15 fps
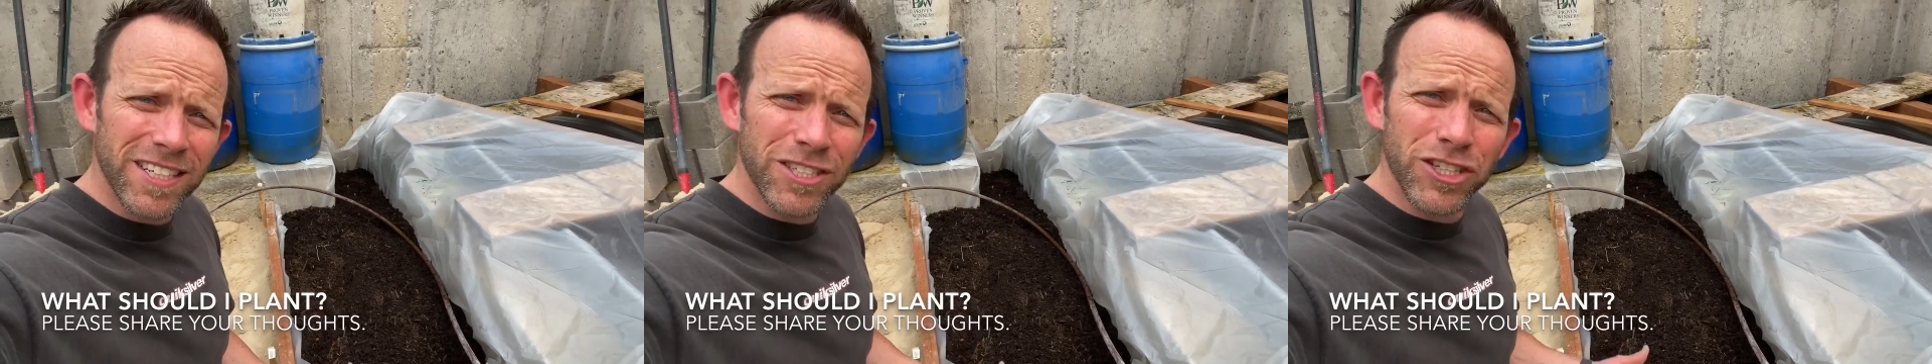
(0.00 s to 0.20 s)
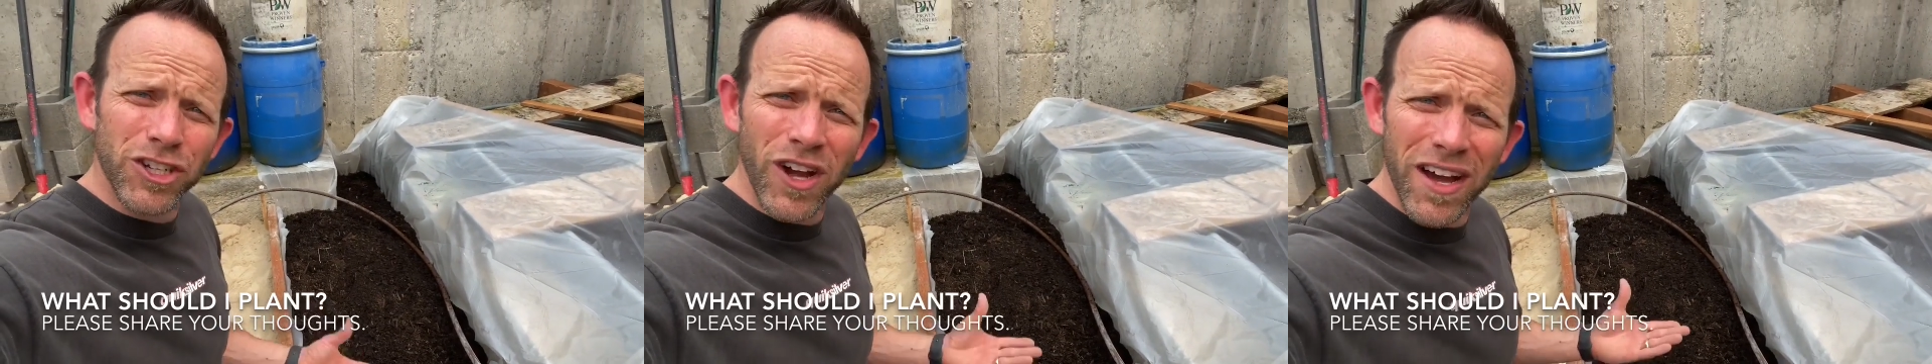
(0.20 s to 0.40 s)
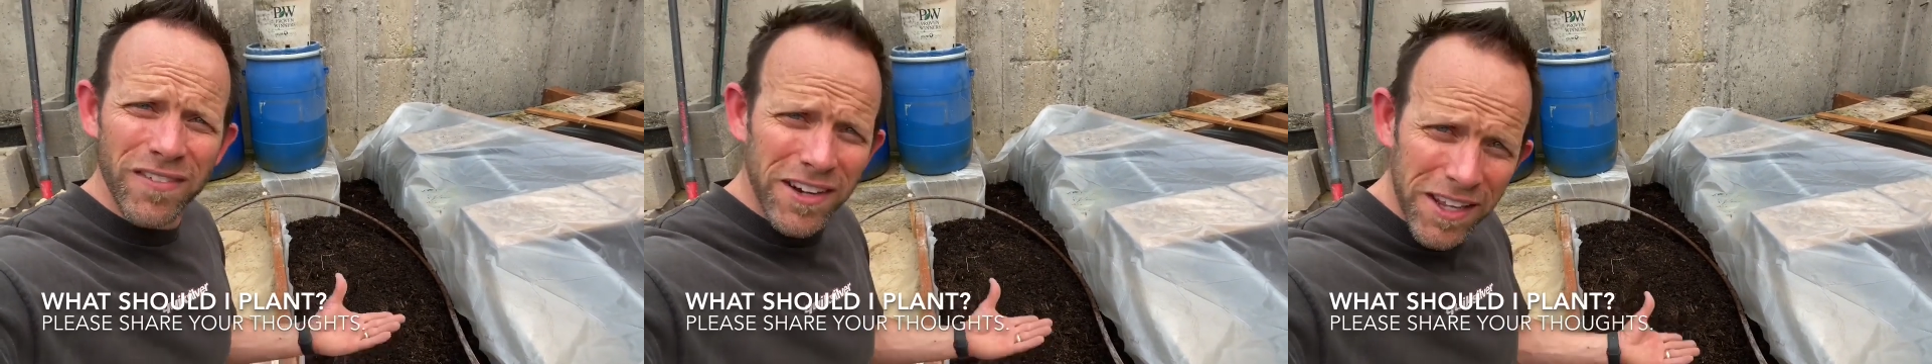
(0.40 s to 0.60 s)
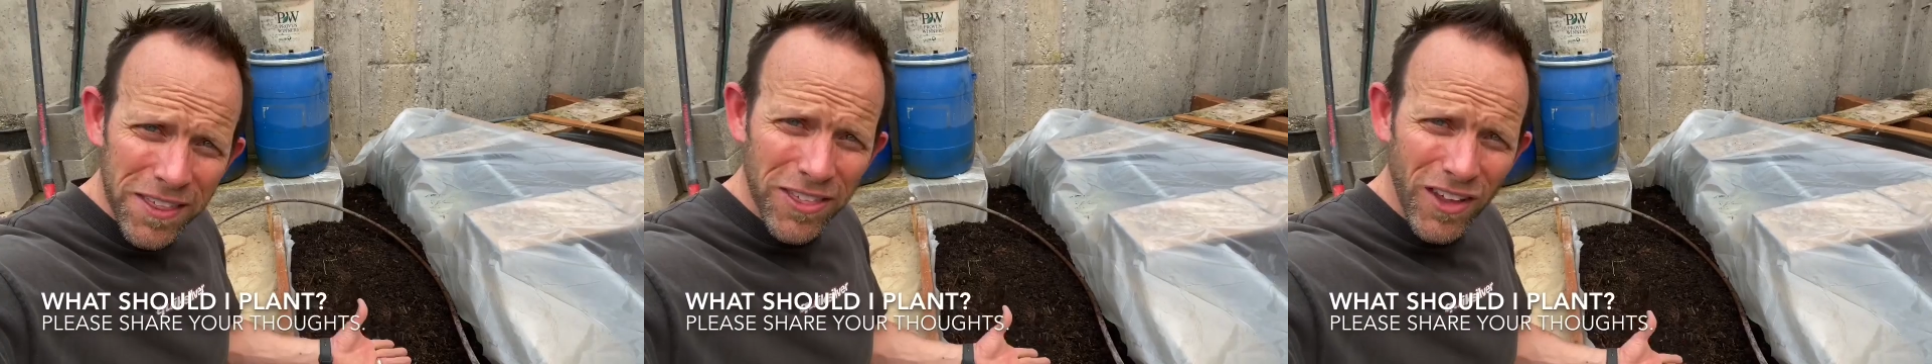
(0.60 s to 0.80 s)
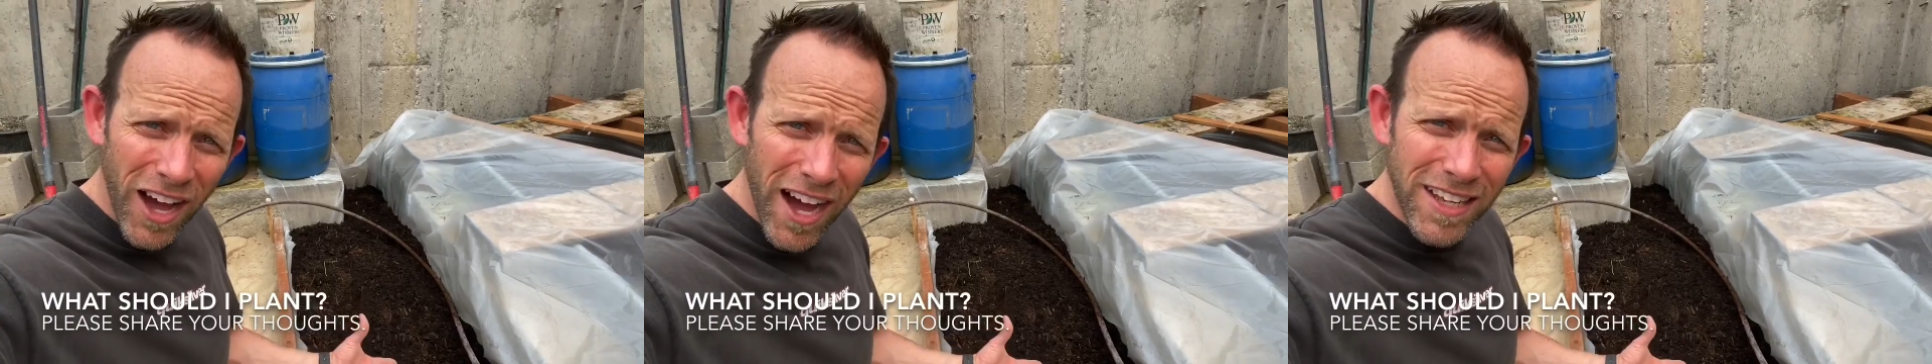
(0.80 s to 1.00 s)
Do you have any
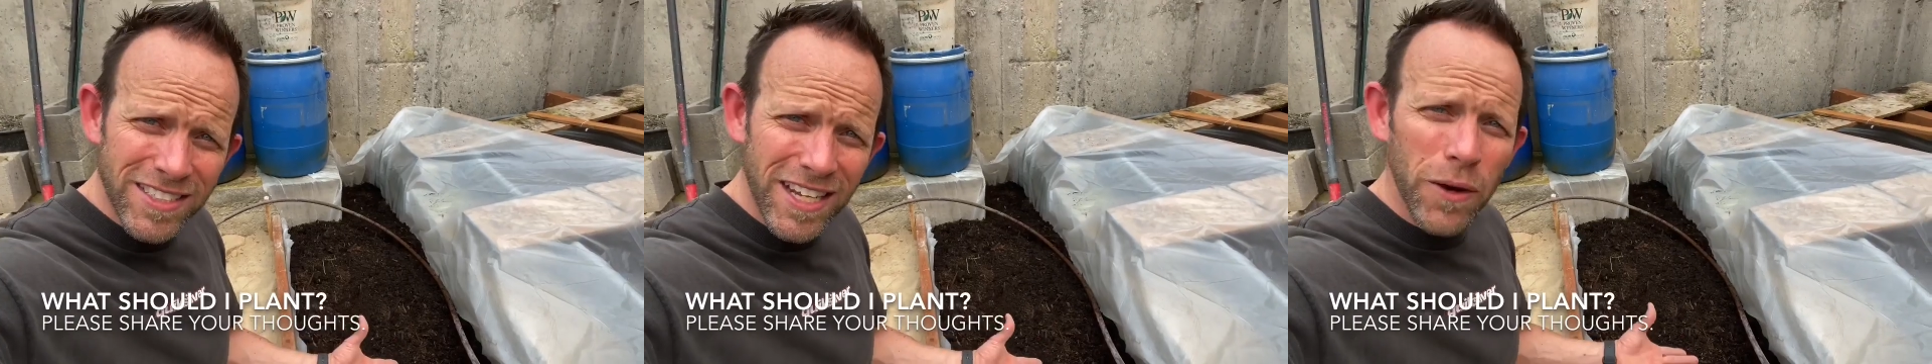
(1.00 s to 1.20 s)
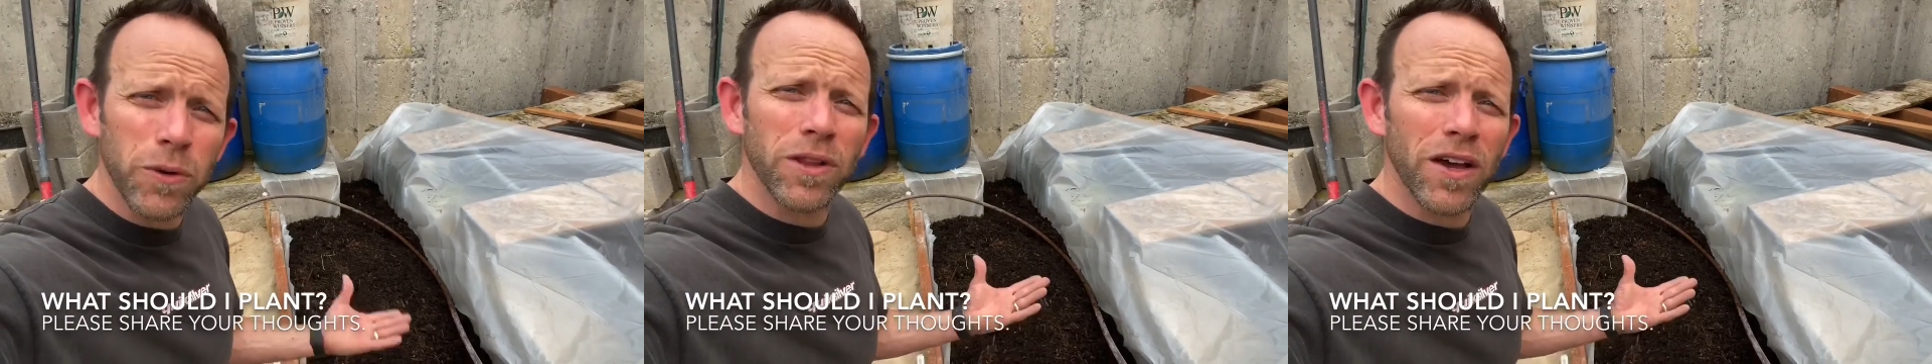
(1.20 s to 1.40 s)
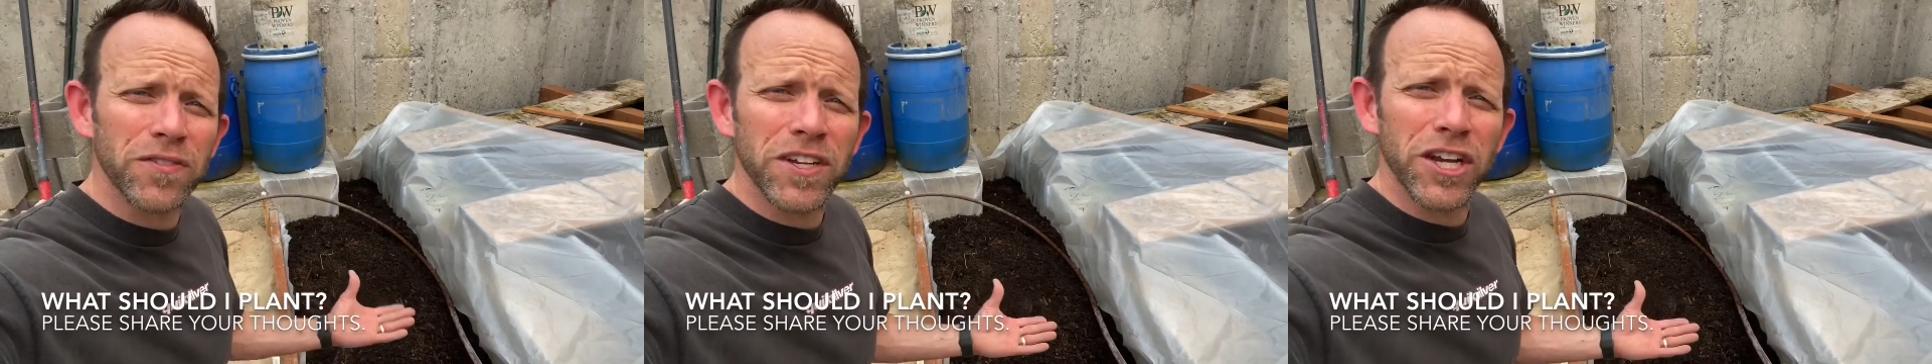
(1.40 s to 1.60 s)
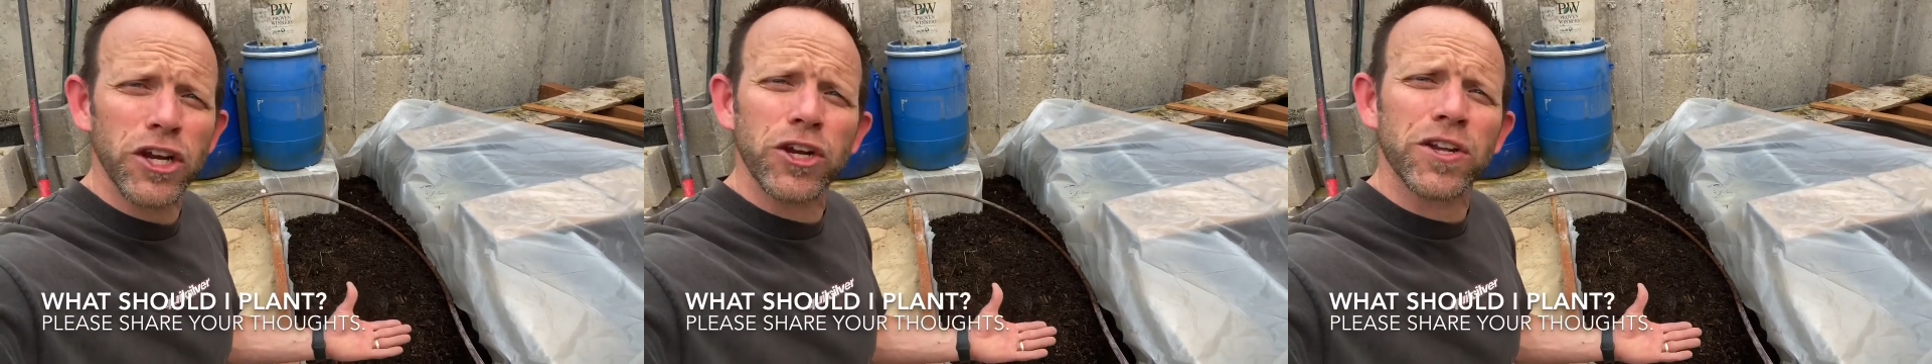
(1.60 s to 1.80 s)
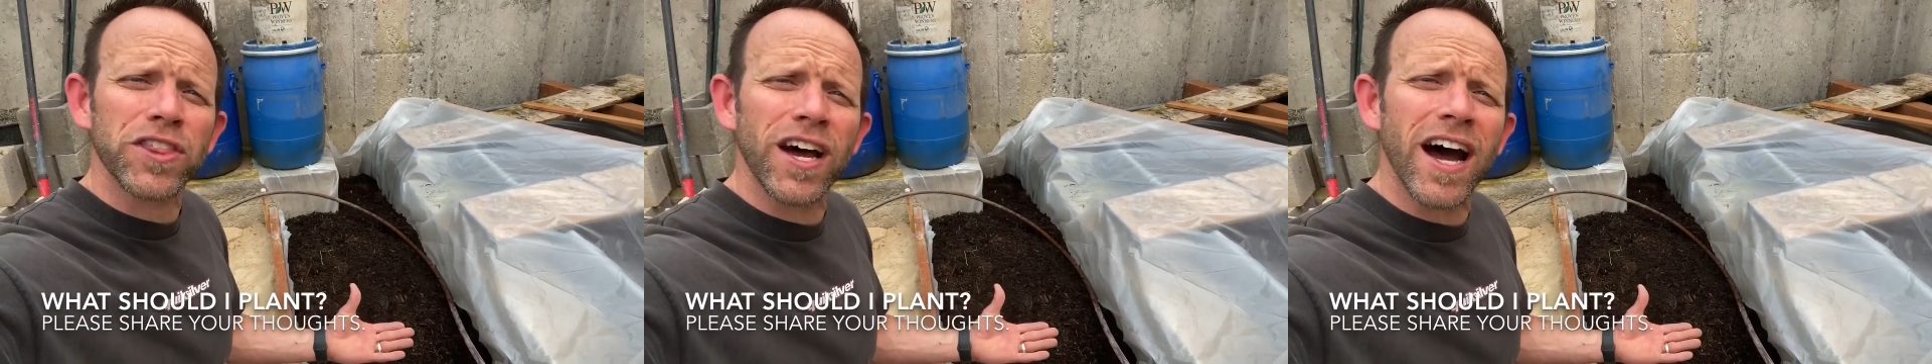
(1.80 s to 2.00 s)
thoughts? I would love to hear your
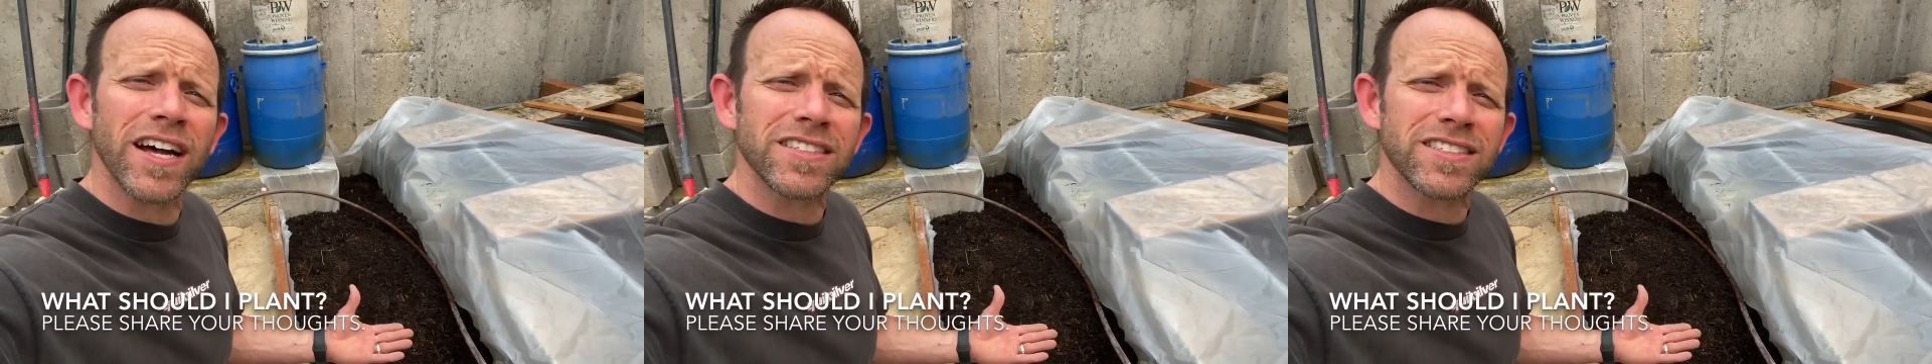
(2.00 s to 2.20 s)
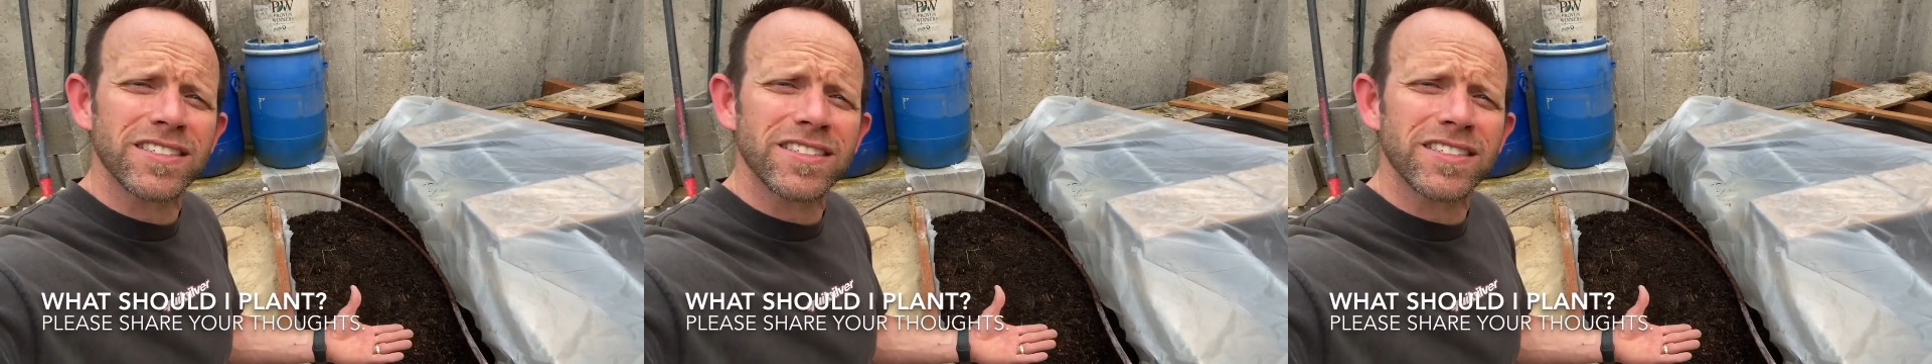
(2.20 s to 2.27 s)
thoughts.